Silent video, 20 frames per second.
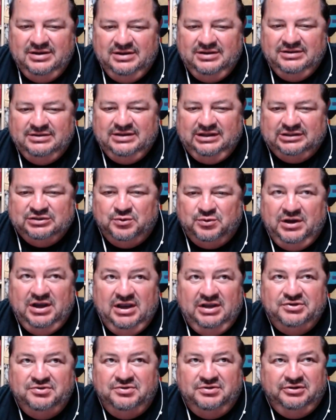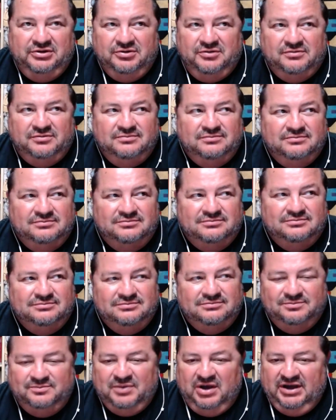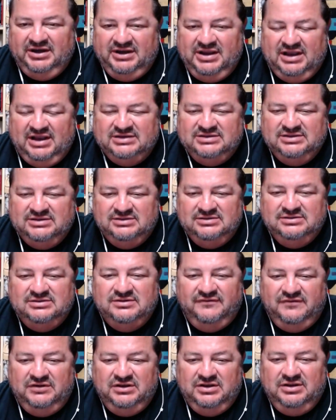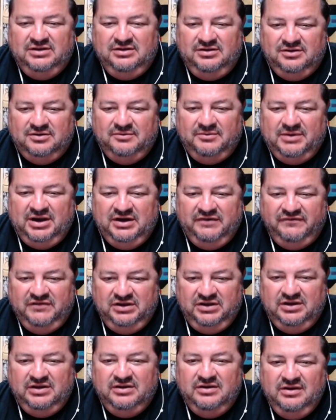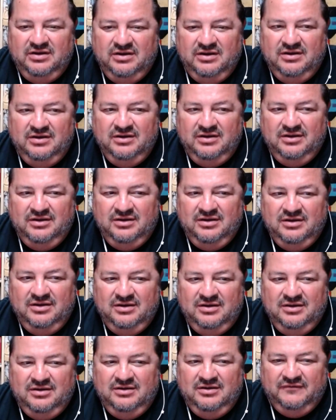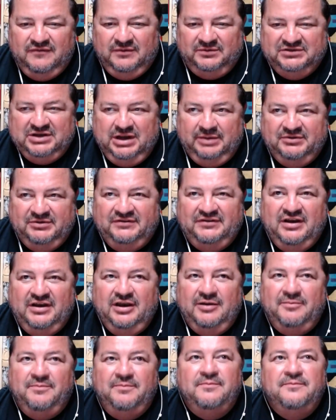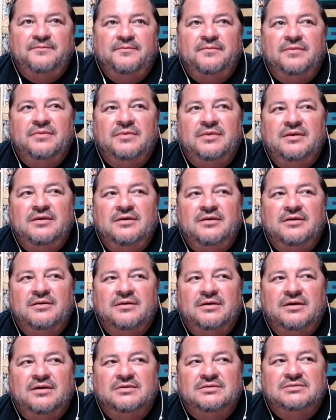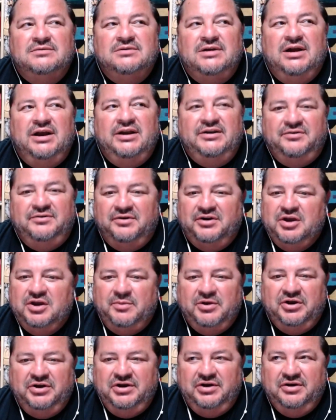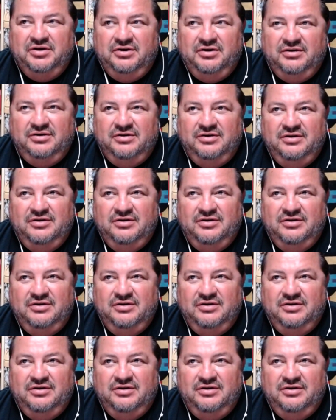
That's why I do the little podcast of Iggy, you know, Mind of Iggy, from time to time. I don't come on here